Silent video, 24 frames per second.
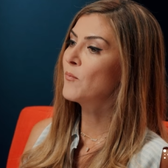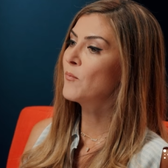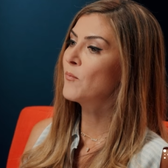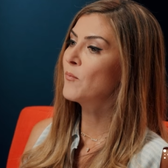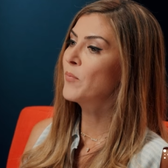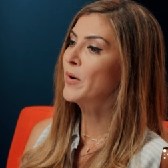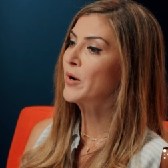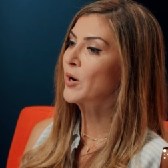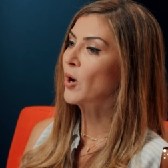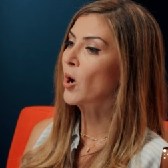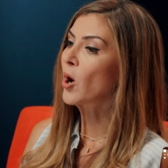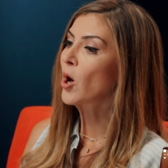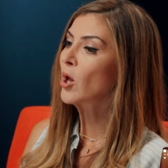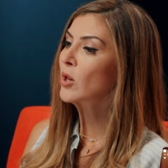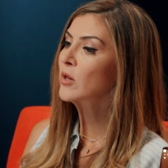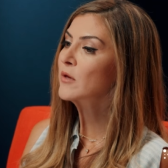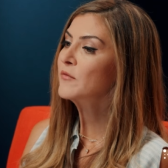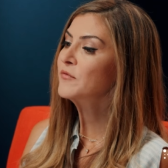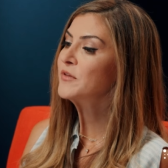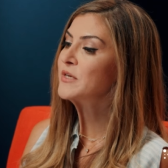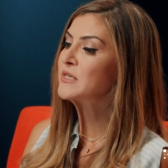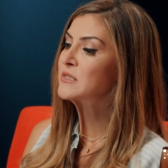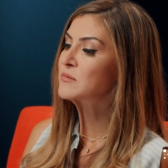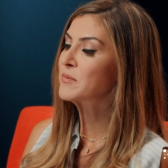But all of
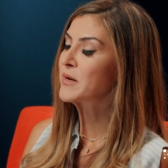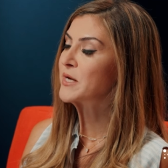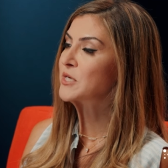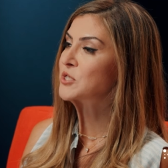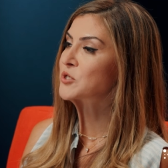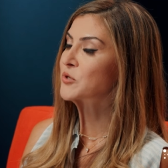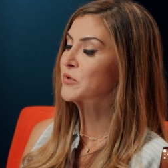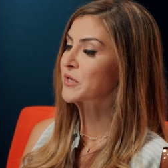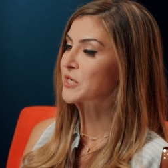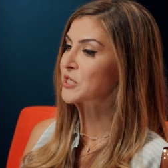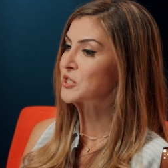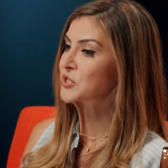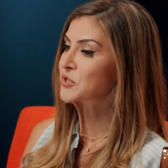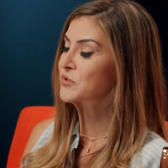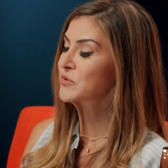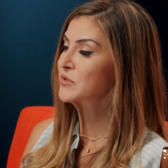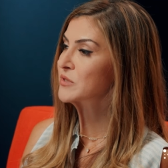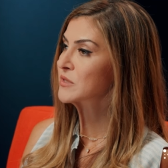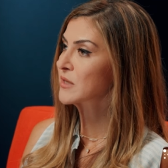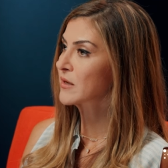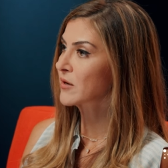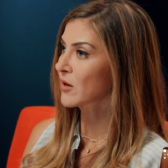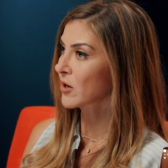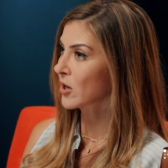these major issues
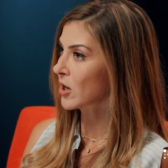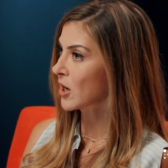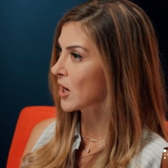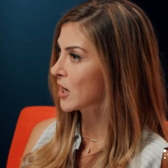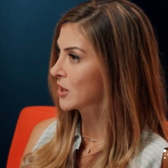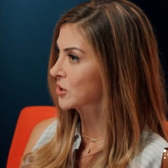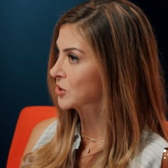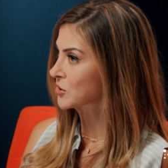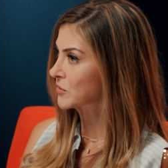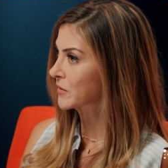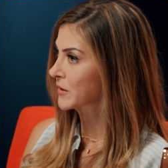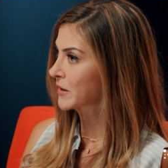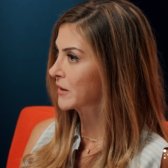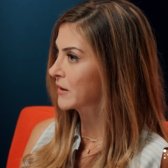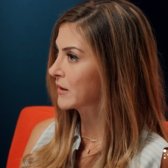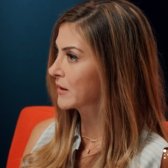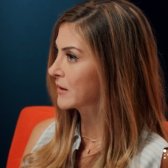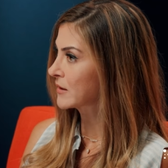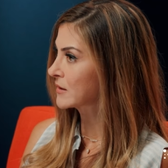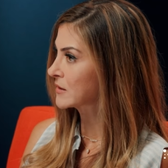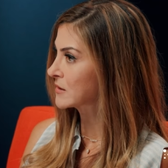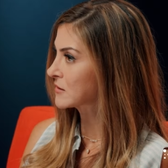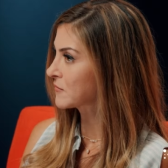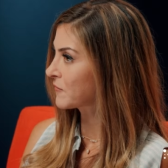that our country
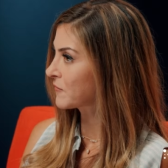is